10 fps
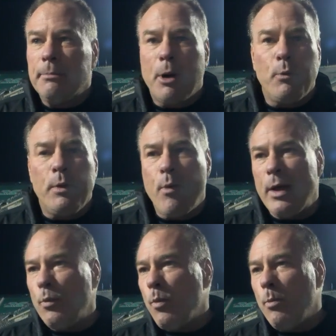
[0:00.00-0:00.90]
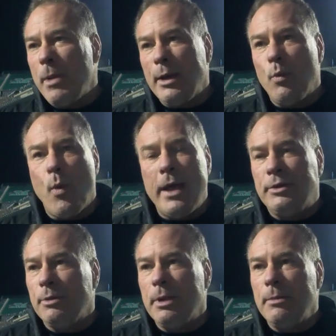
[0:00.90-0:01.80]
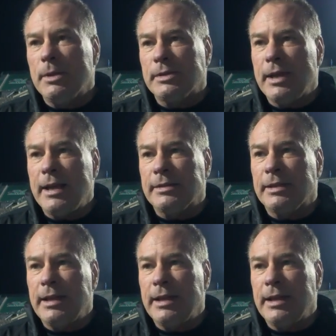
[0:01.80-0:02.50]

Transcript: but we made, made way too many mistakes